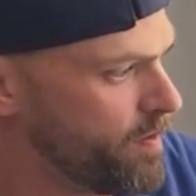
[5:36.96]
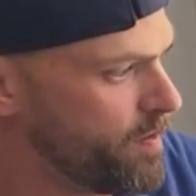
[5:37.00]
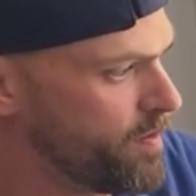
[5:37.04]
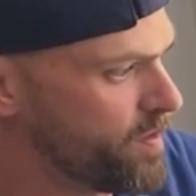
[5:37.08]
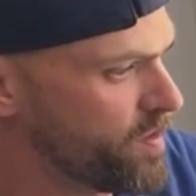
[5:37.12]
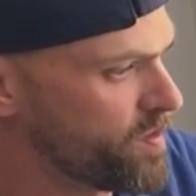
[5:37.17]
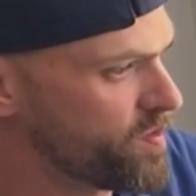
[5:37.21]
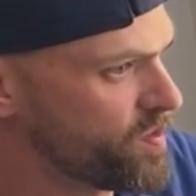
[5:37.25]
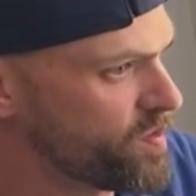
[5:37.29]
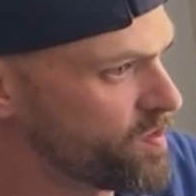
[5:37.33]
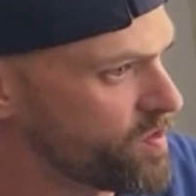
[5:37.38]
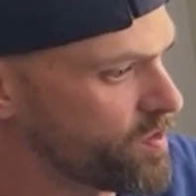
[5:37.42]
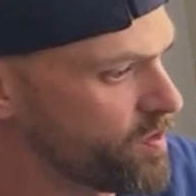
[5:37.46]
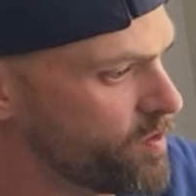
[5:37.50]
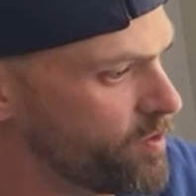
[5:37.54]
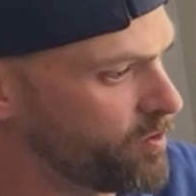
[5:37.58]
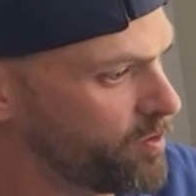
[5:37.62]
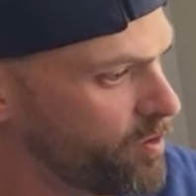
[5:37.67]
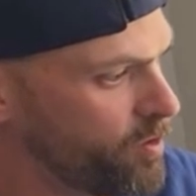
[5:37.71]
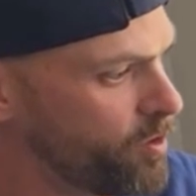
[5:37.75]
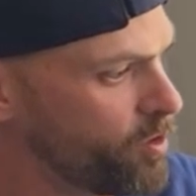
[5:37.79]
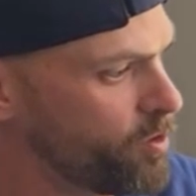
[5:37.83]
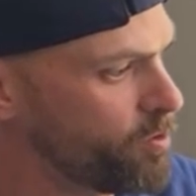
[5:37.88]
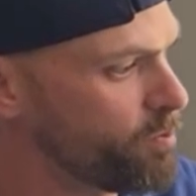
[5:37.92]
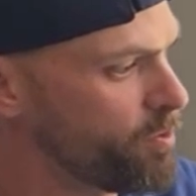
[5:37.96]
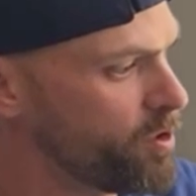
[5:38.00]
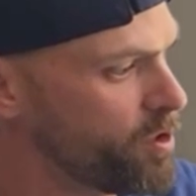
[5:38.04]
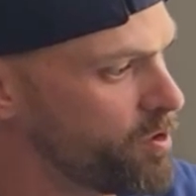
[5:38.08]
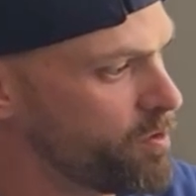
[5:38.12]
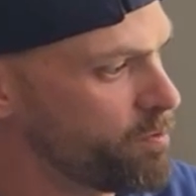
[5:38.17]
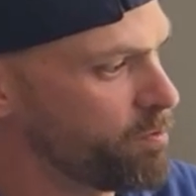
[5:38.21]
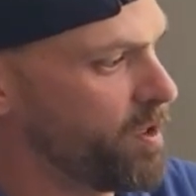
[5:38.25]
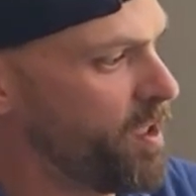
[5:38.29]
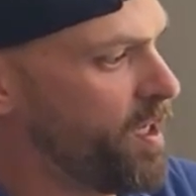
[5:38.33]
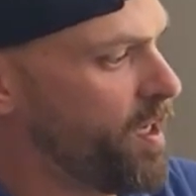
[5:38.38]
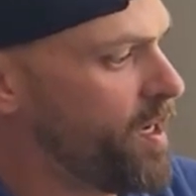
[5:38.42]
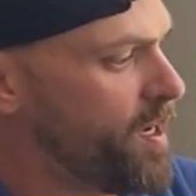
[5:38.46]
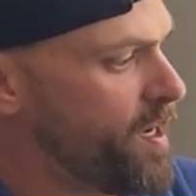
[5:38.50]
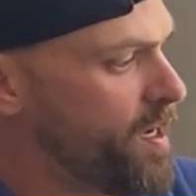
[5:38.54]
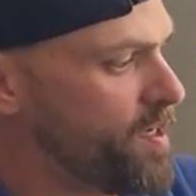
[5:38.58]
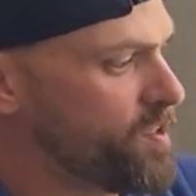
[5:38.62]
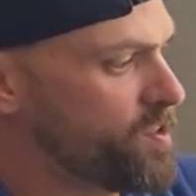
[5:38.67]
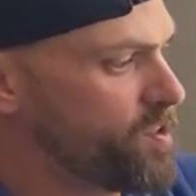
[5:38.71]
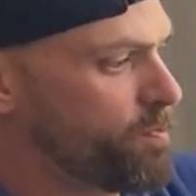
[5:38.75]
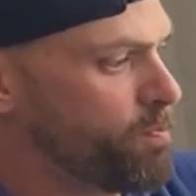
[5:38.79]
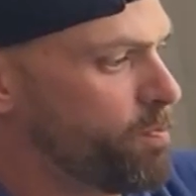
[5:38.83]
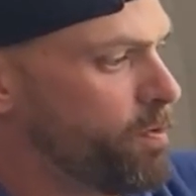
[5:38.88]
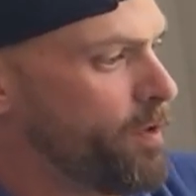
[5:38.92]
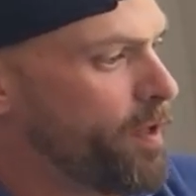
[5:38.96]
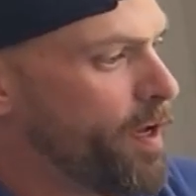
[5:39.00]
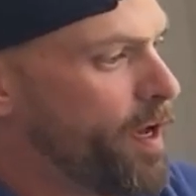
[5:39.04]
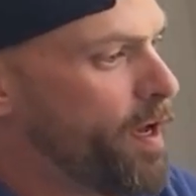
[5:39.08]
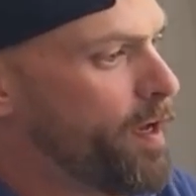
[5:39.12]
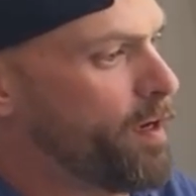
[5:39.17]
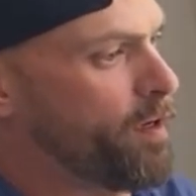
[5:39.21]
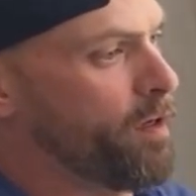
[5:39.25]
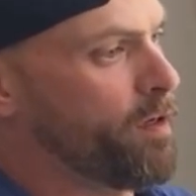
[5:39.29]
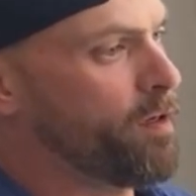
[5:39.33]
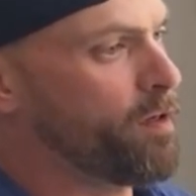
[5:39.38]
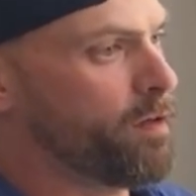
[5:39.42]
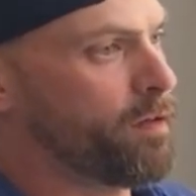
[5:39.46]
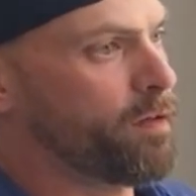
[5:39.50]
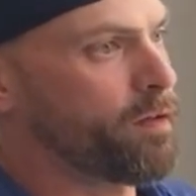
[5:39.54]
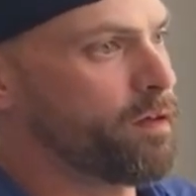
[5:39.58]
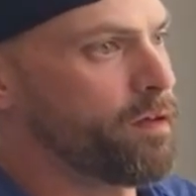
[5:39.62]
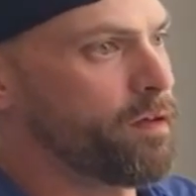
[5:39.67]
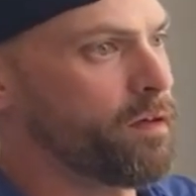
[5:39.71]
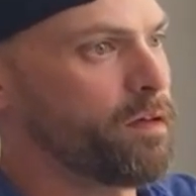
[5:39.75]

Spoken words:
And this is an aluminum cast platter.